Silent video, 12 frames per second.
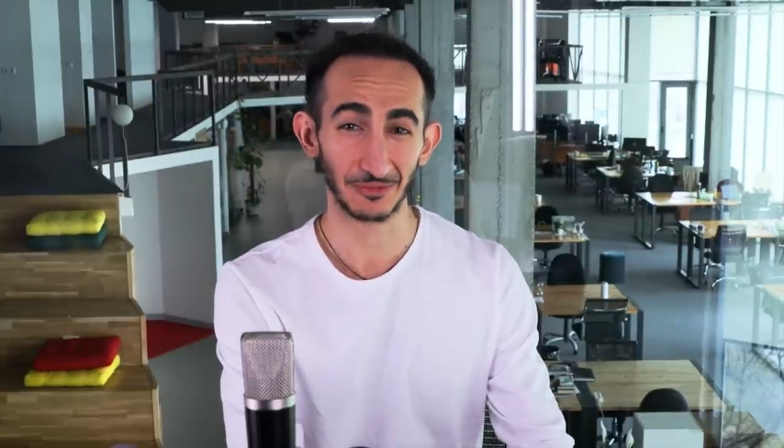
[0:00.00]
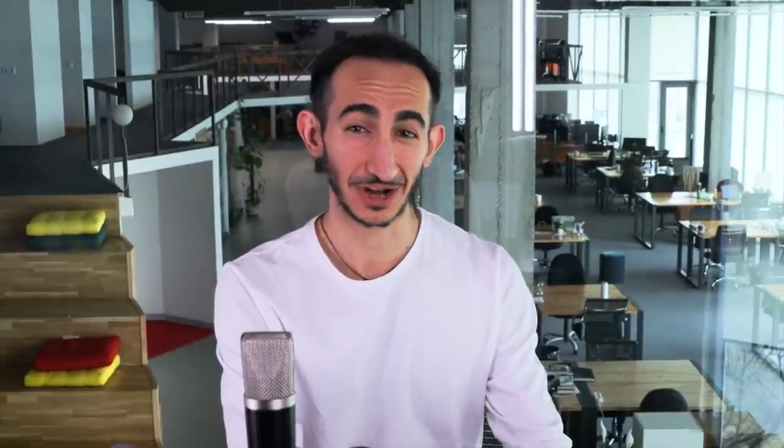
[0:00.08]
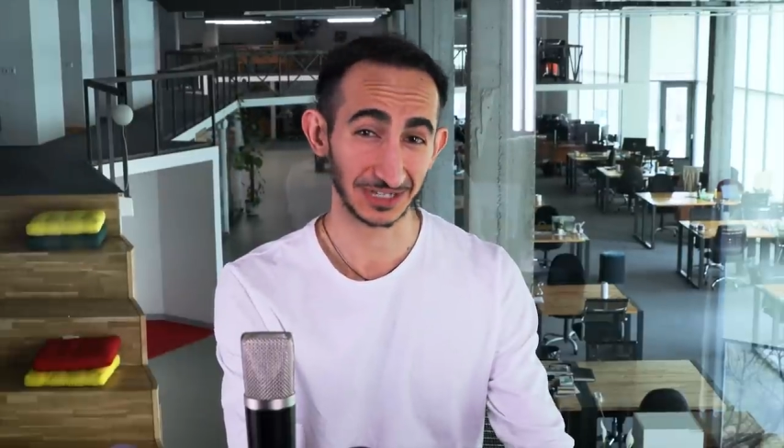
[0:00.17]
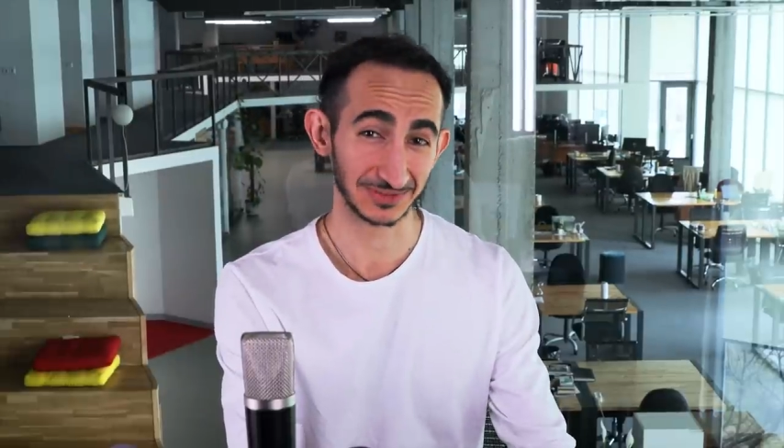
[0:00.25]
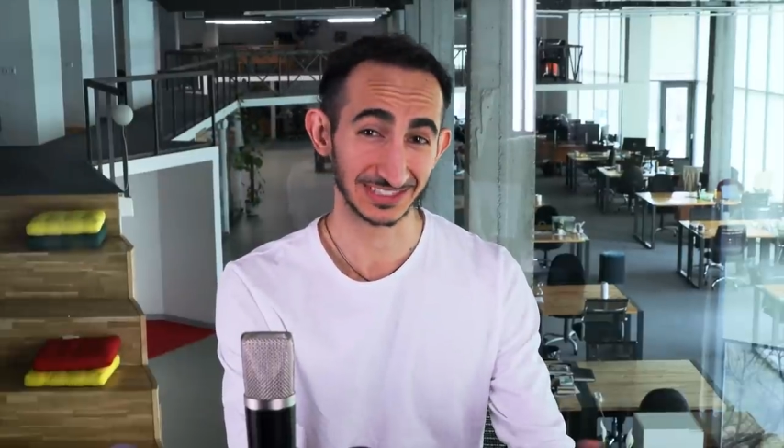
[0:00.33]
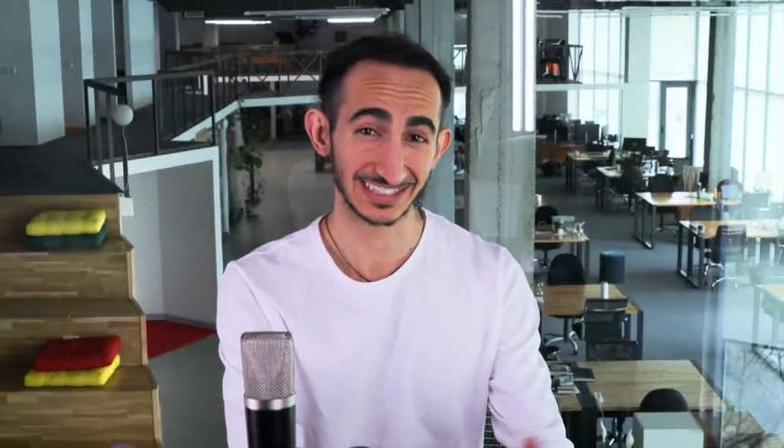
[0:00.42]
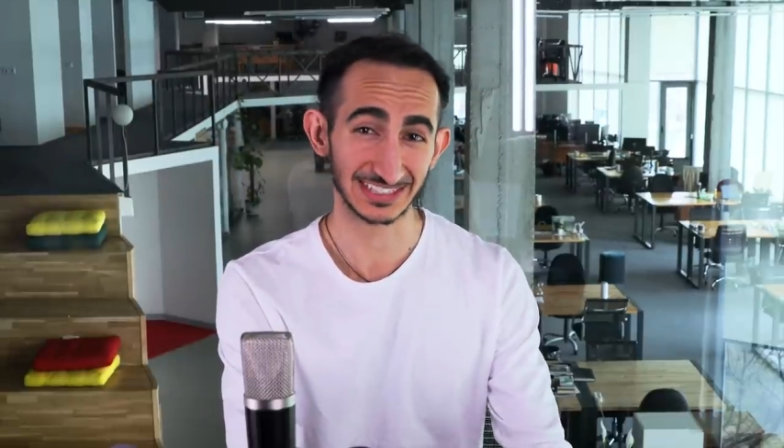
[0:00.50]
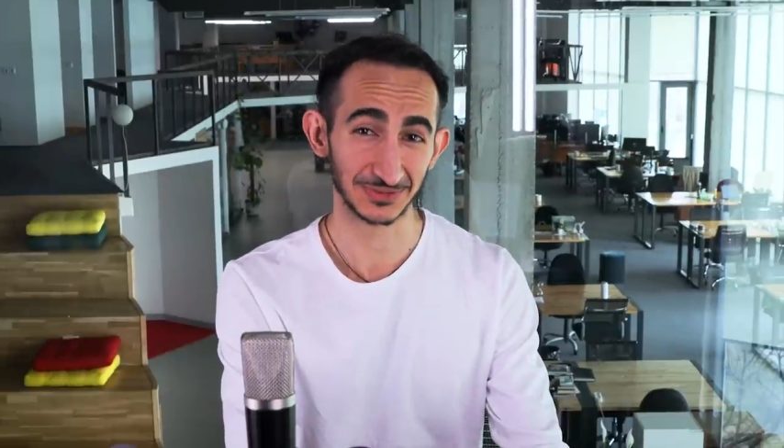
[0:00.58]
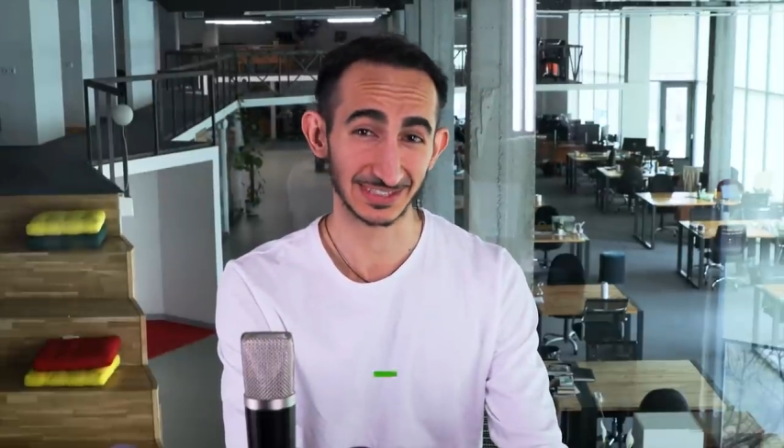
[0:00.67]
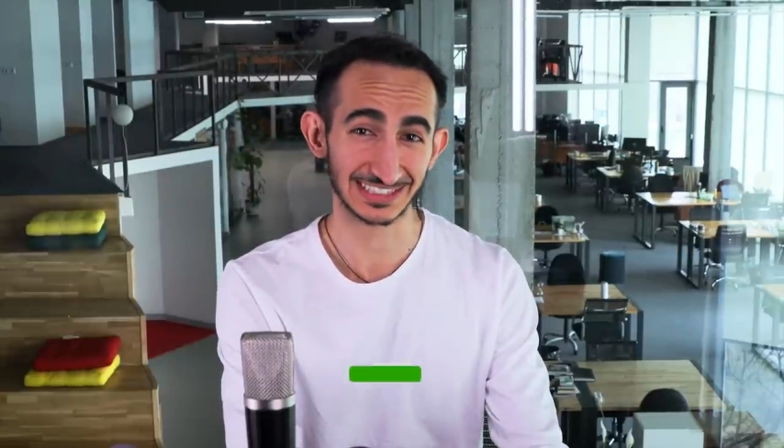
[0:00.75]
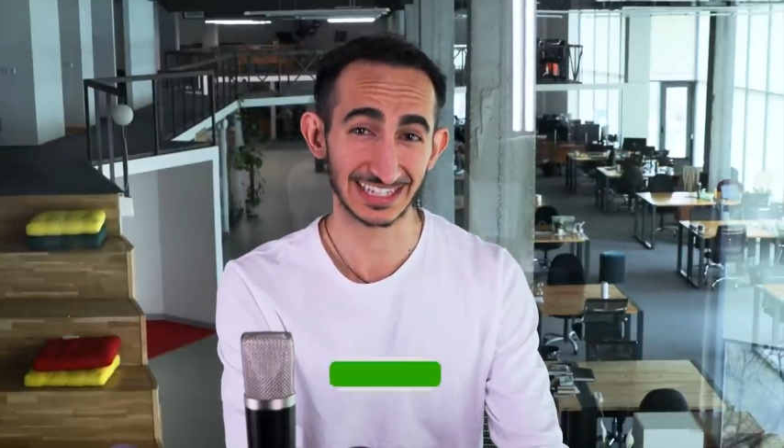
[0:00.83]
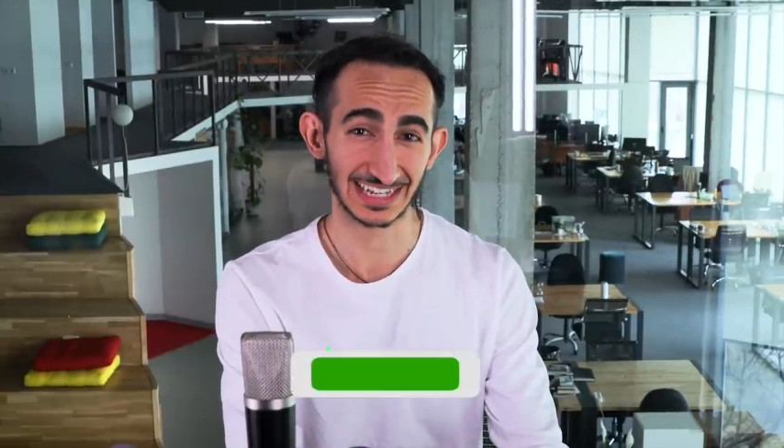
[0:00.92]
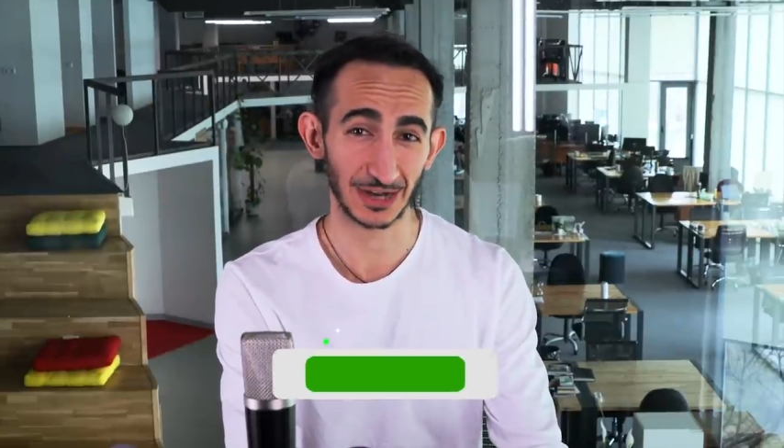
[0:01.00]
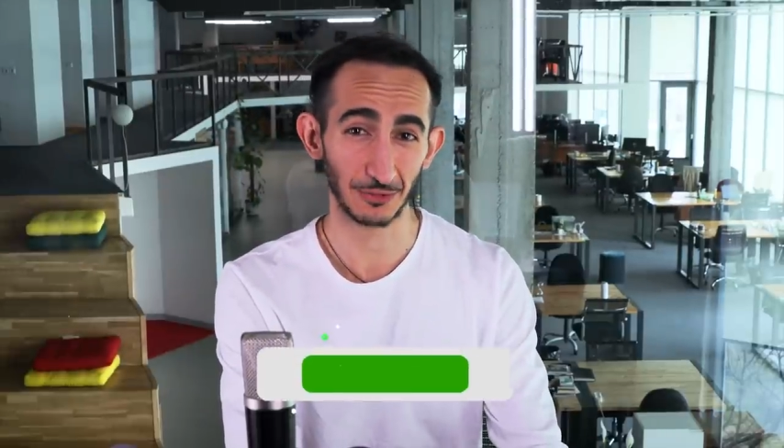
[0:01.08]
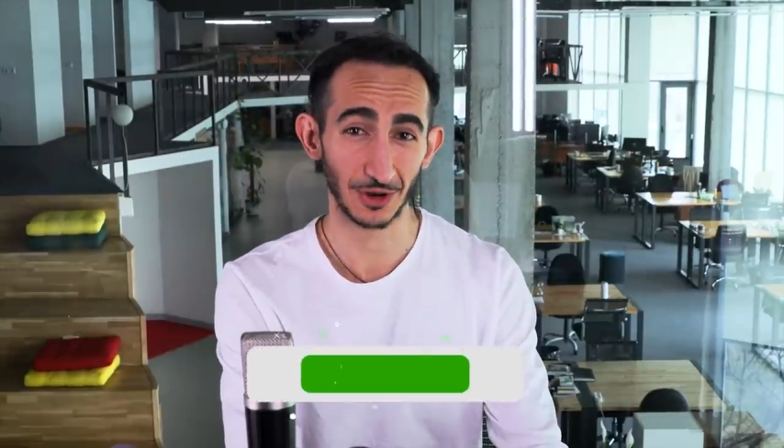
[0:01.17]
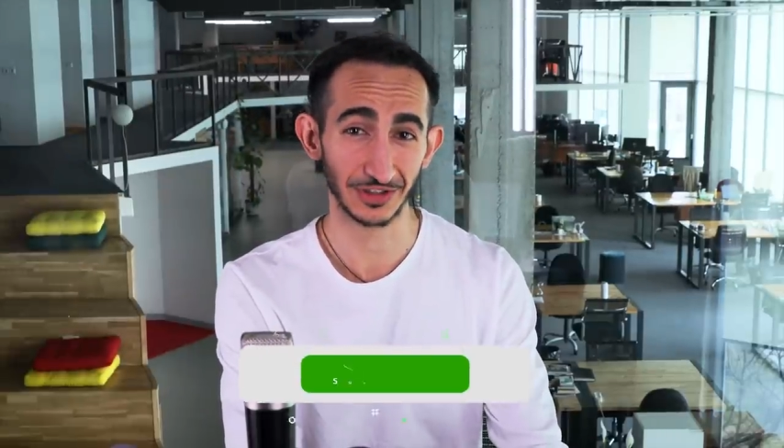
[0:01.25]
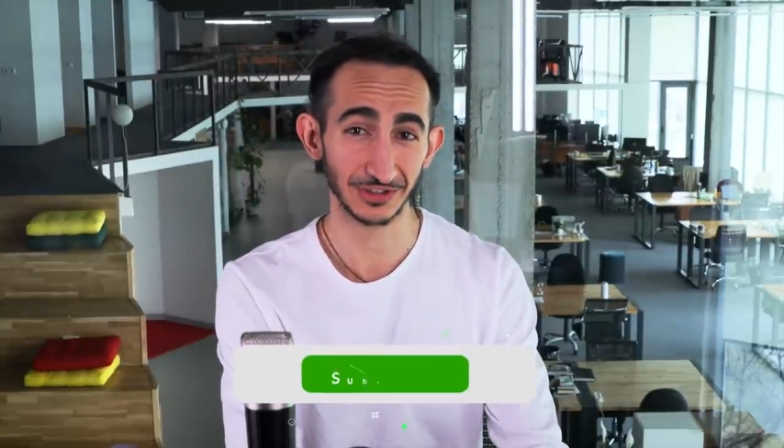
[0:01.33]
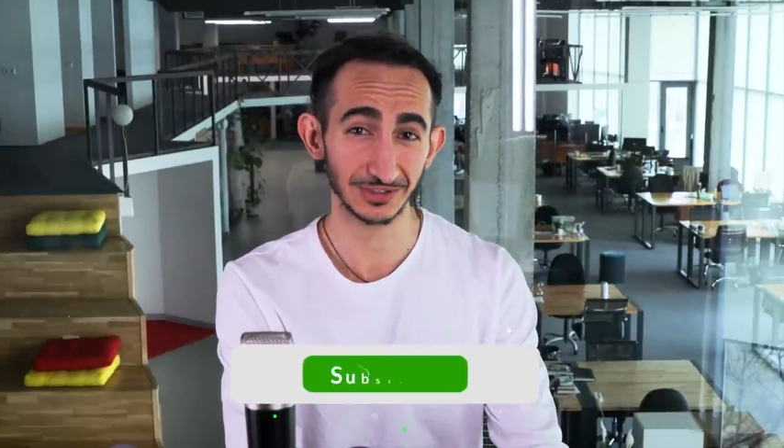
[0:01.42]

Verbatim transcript: Welcome to this week's Tech I Want